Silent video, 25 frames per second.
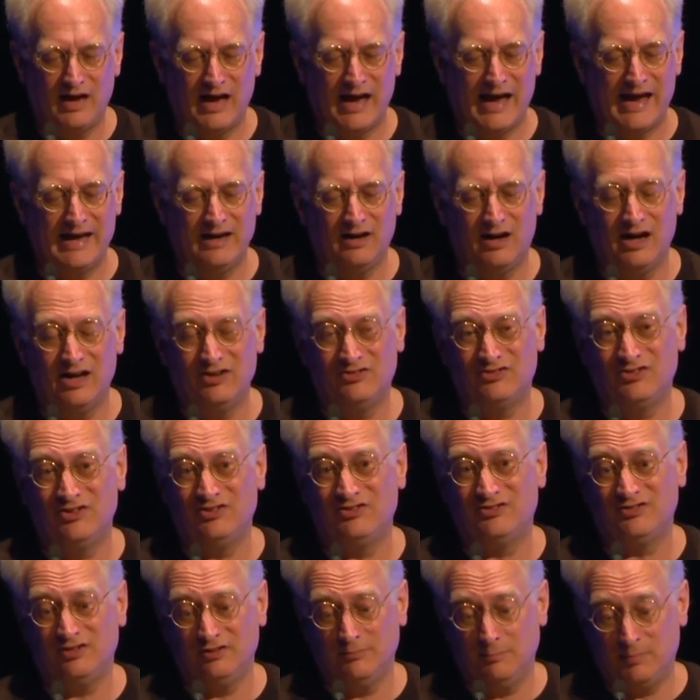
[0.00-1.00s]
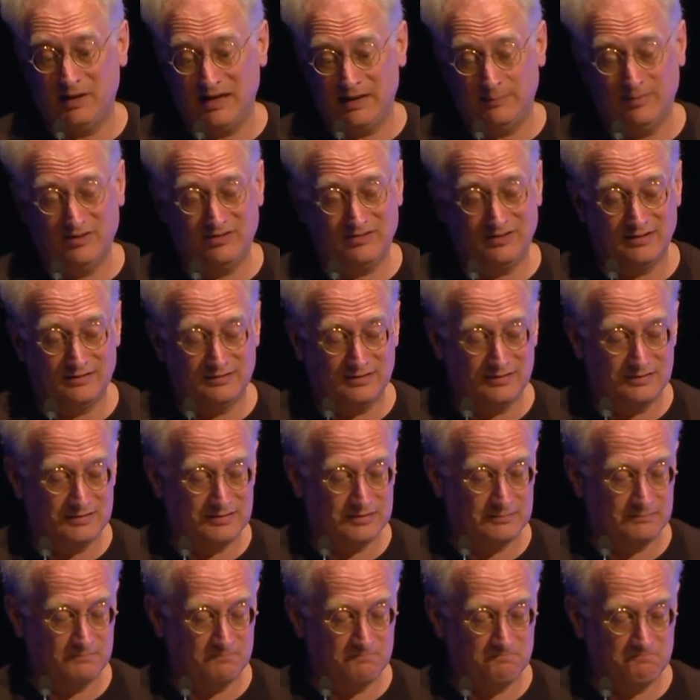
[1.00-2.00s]
AI-assisted
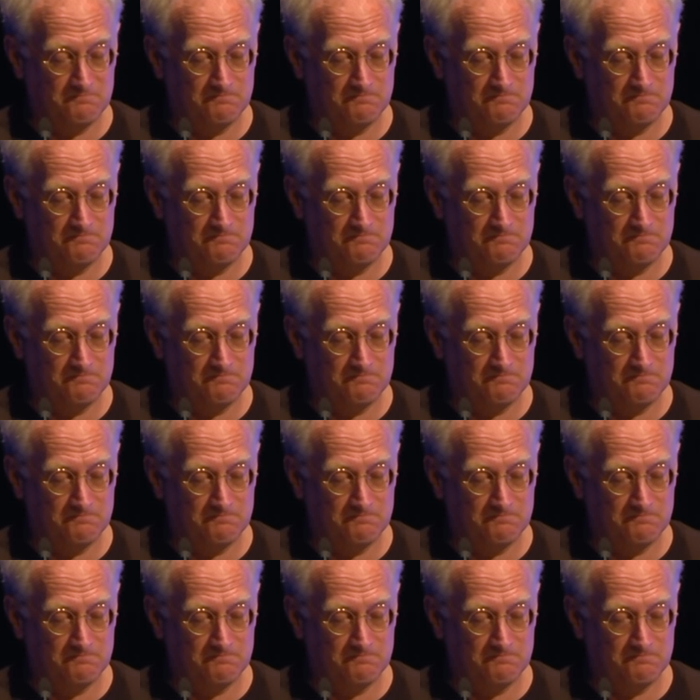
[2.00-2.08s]
babysitters.